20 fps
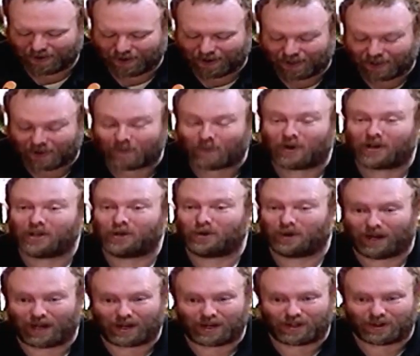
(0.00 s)
And then when you
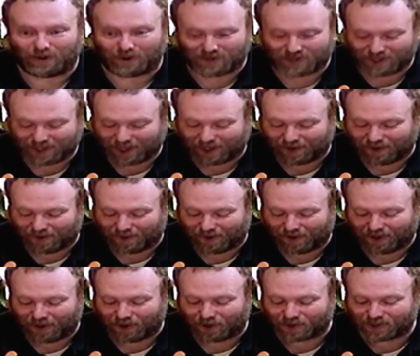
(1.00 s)
get your signal
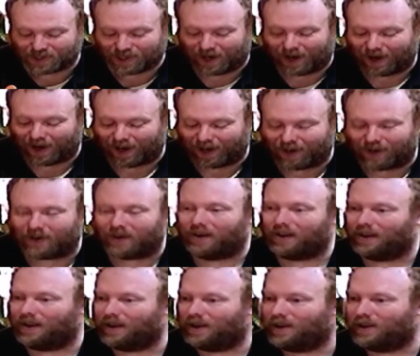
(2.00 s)
and your sign,
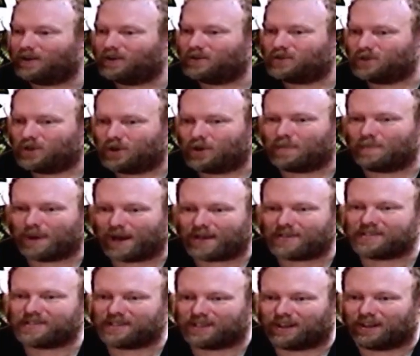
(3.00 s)
do your
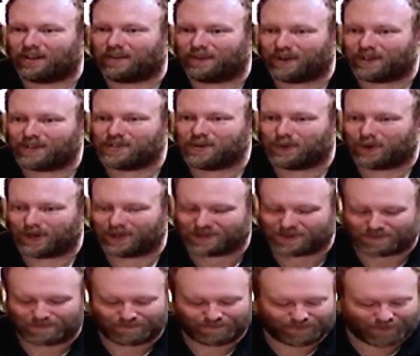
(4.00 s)
best to live into it.
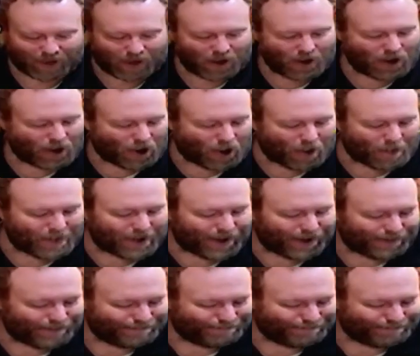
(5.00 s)
Amen.